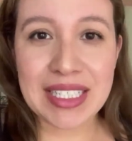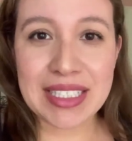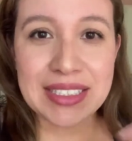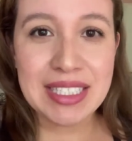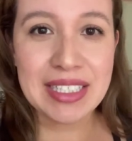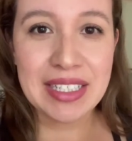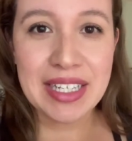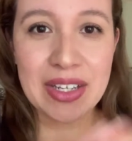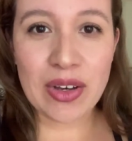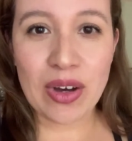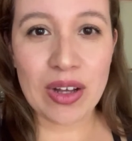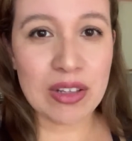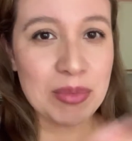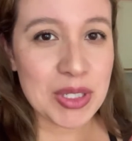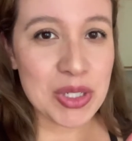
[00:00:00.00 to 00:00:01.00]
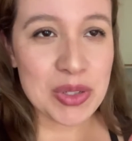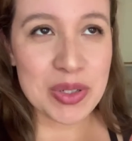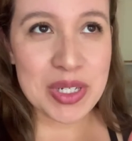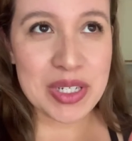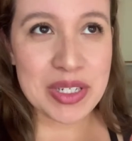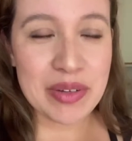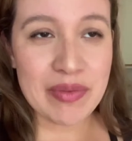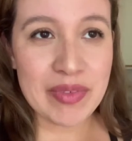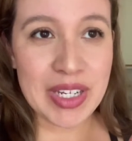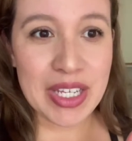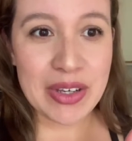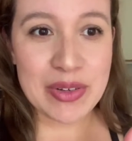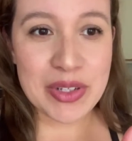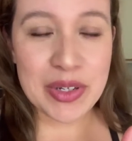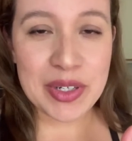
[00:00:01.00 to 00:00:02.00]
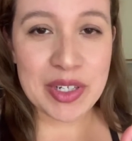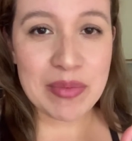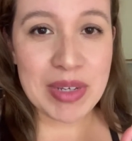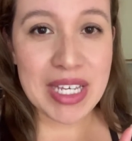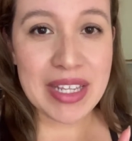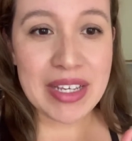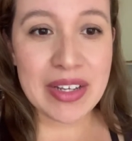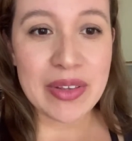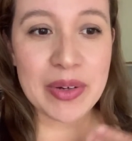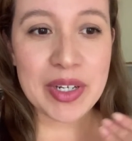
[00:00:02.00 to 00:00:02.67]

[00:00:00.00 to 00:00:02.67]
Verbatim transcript: Easy link, all my Nutrisystem videos are going to be there.